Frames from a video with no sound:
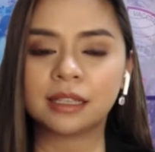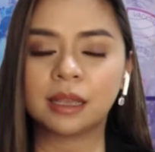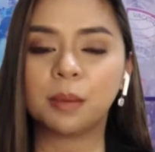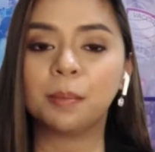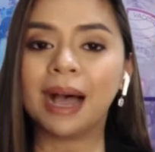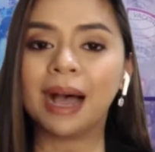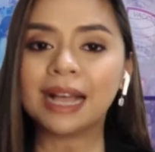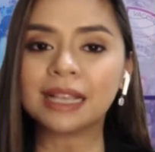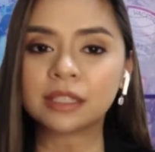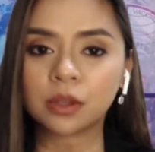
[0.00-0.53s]

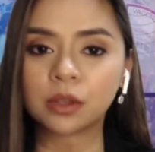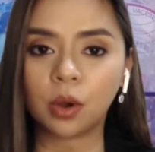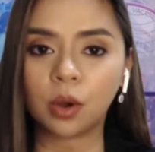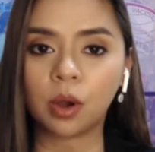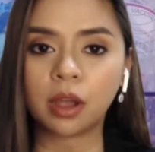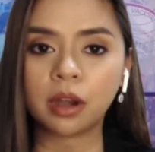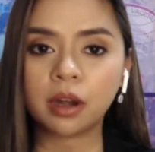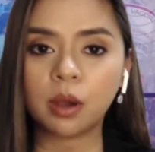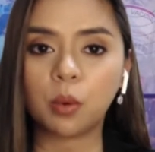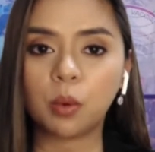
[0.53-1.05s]
Mask
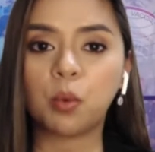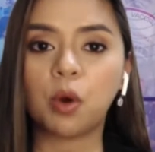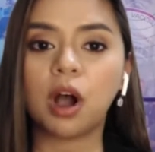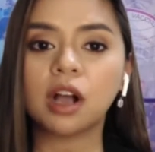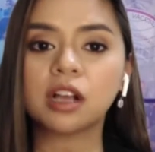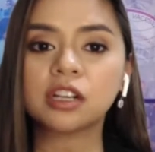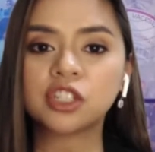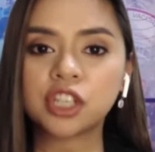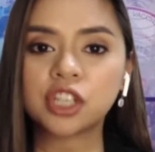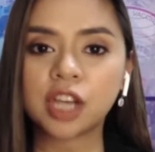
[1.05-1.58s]
on,
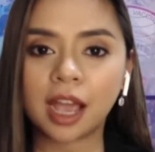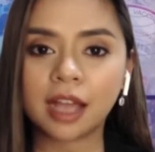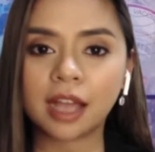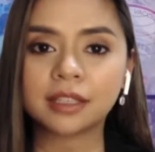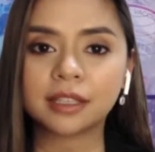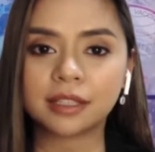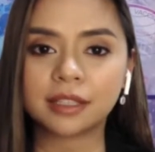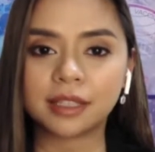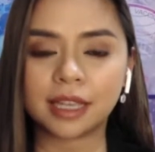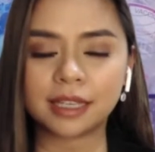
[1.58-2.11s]
wash hands, and
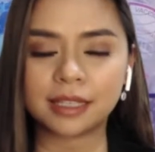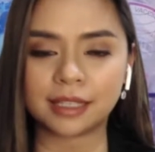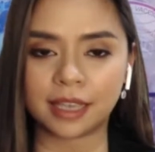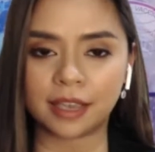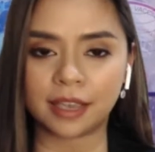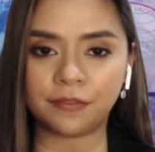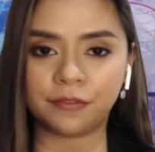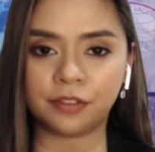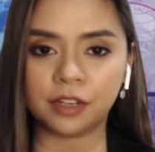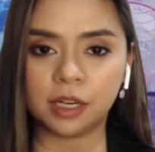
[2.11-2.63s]
stay safe,
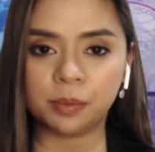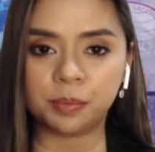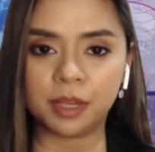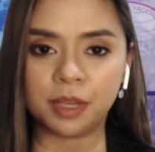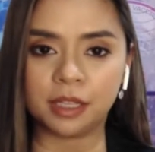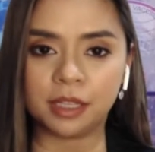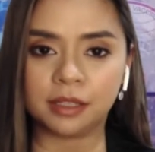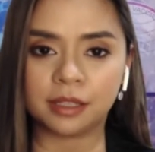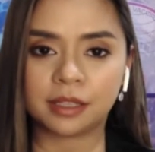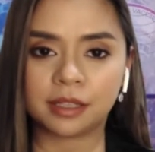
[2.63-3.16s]

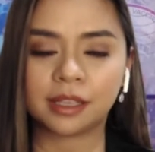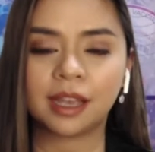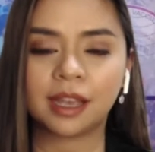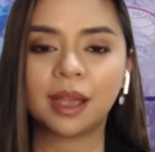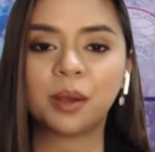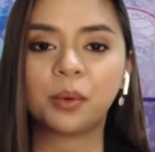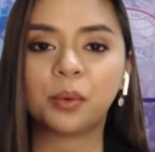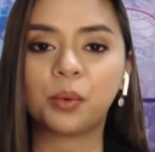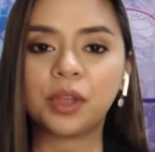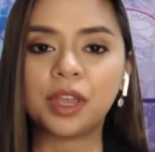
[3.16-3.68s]
Philippines.
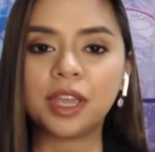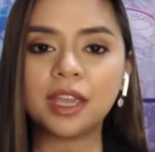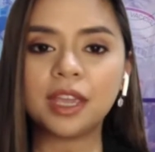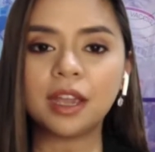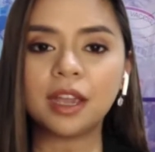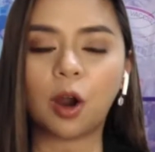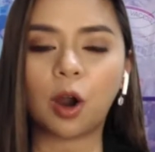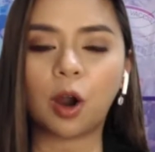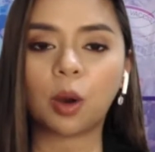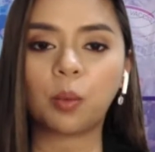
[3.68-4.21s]
We
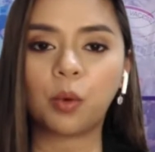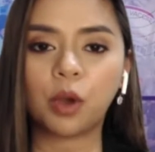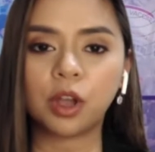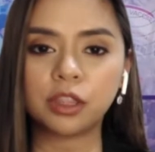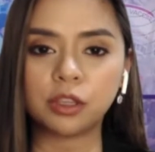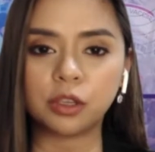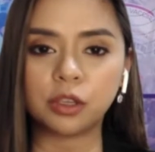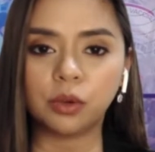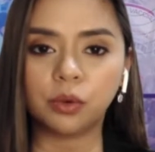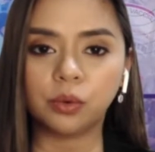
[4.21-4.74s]
are One
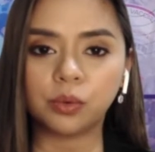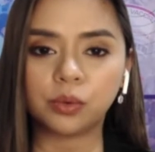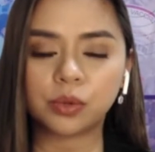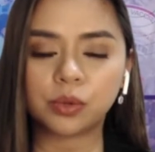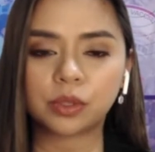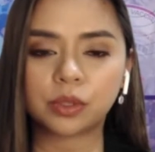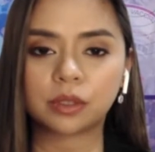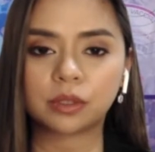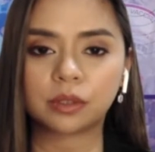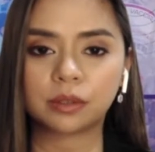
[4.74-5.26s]
News.